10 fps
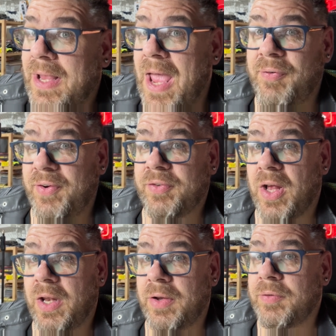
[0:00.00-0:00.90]
Airfix
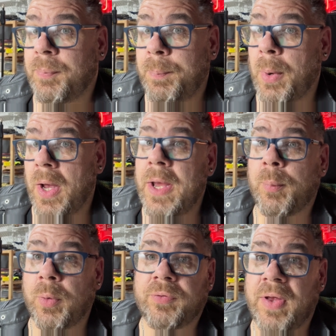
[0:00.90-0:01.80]
colours, but it
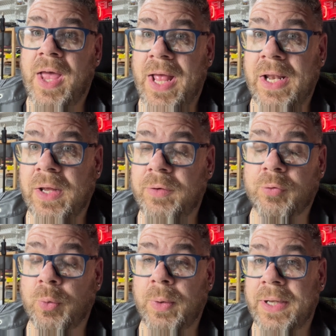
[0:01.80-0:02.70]
was a Hella
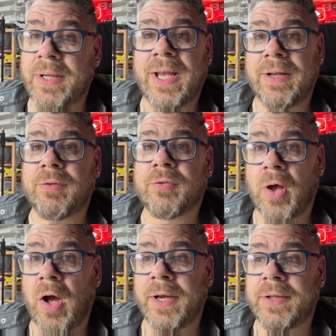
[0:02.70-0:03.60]
tooling
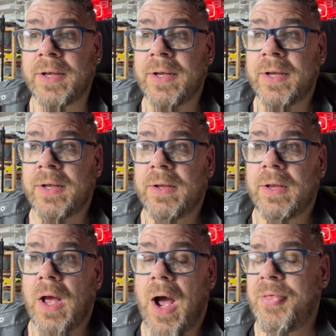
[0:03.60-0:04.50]
inside.
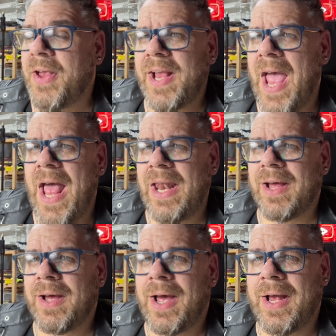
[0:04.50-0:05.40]
I think
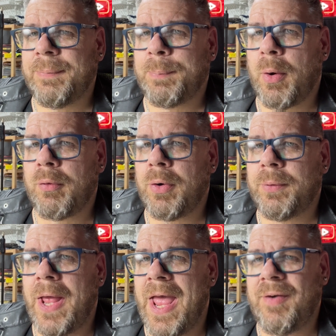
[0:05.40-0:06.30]
Hella had
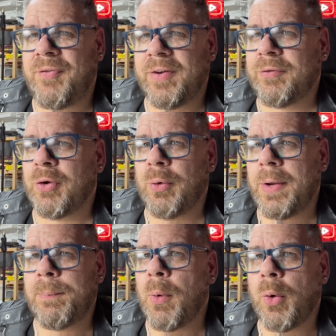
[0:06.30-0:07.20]
borrowed Airfix
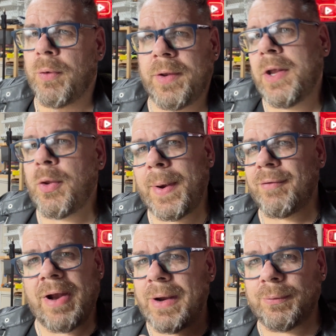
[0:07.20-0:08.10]
tooling more than the other way
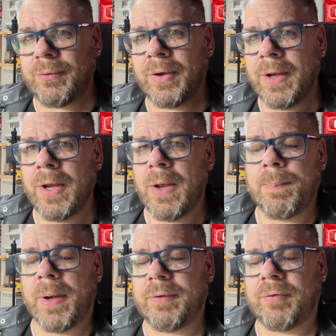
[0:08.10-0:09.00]
around,
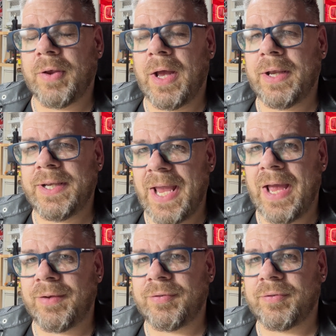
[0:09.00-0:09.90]
but
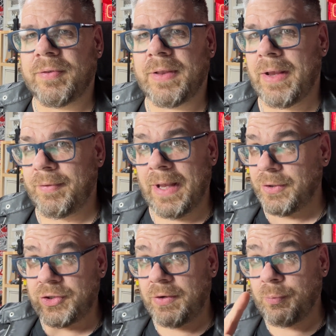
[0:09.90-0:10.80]
yes,
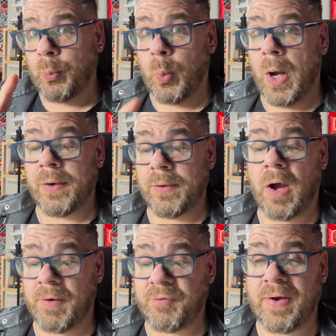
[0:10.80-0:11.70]
that's just one that
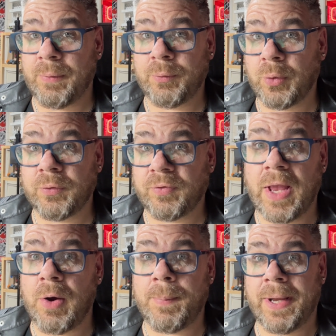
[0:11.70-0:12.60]
I found on
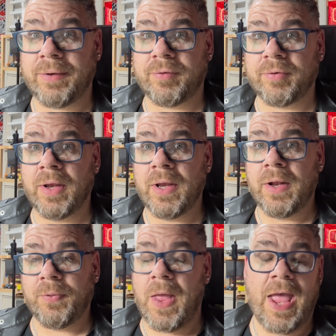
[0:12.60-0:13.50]
Scalemates
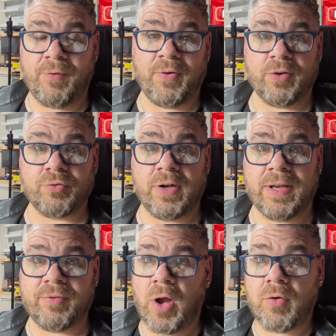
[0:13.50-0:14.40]
that Airfix
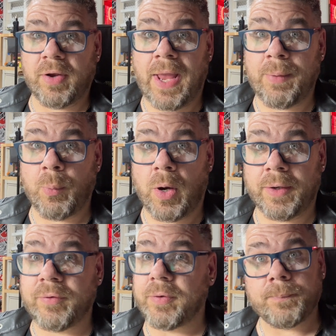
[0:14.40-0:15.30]
released Hurricane-wise